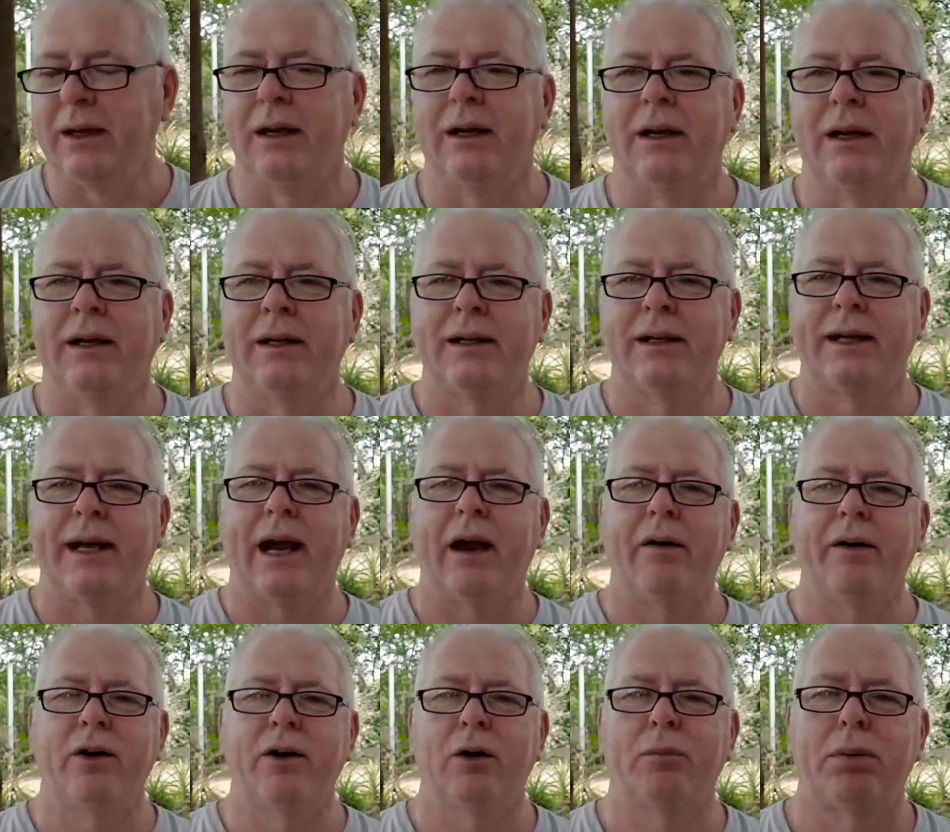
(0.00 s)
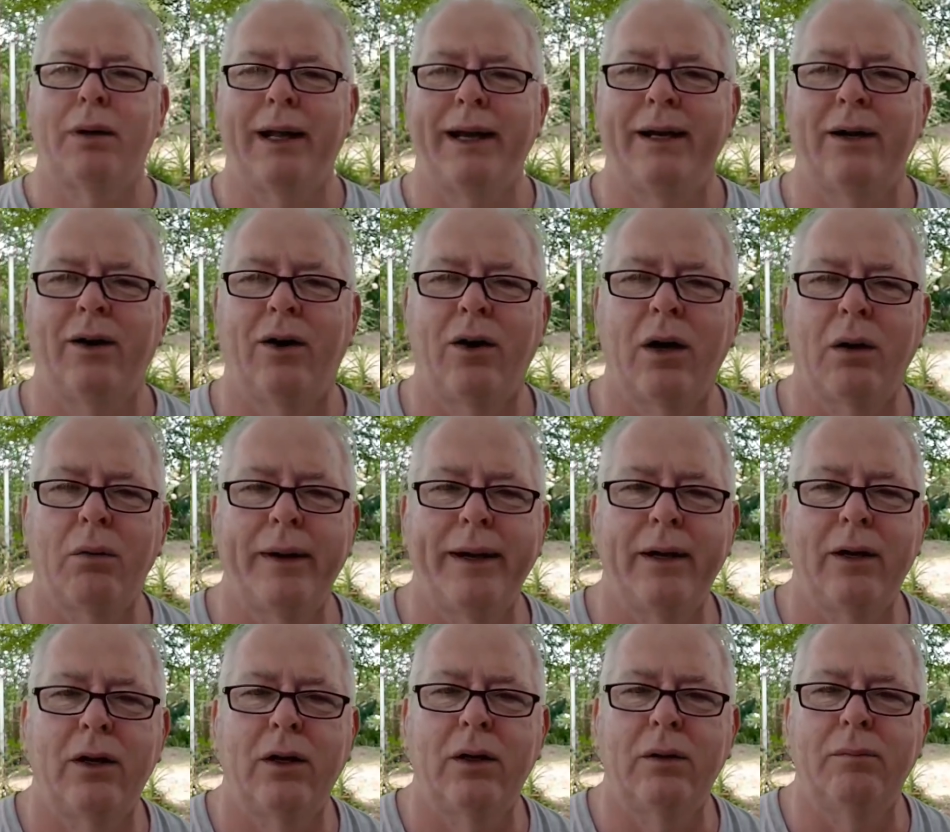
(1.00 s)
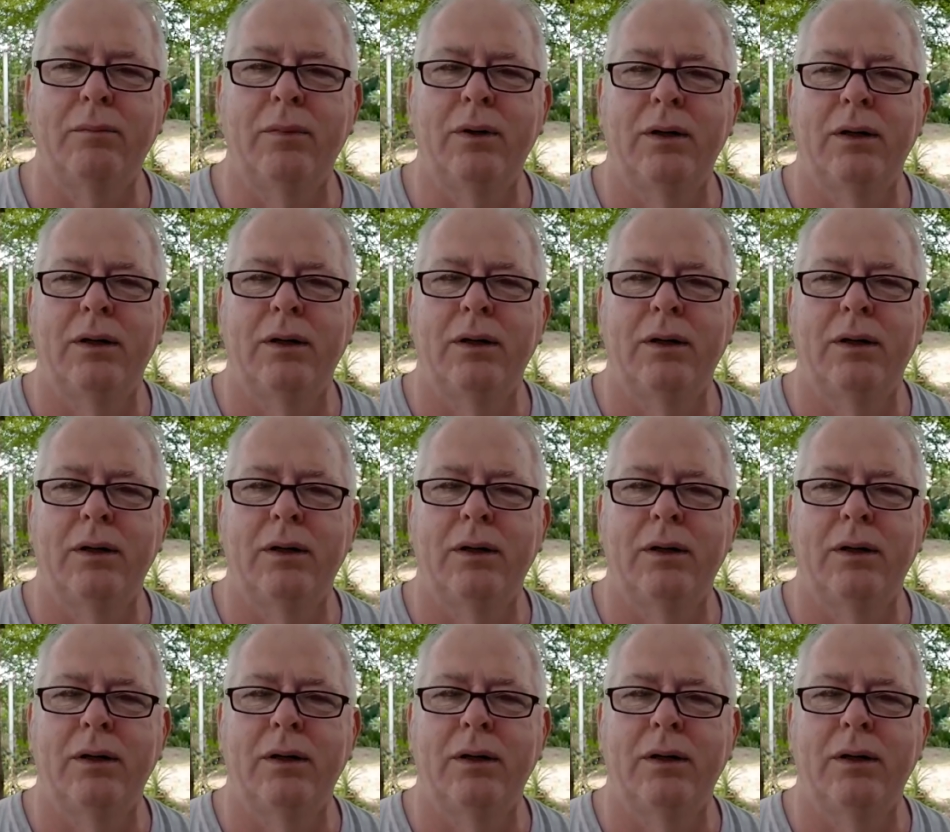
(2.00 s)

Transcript: and to carry your plane all the way home.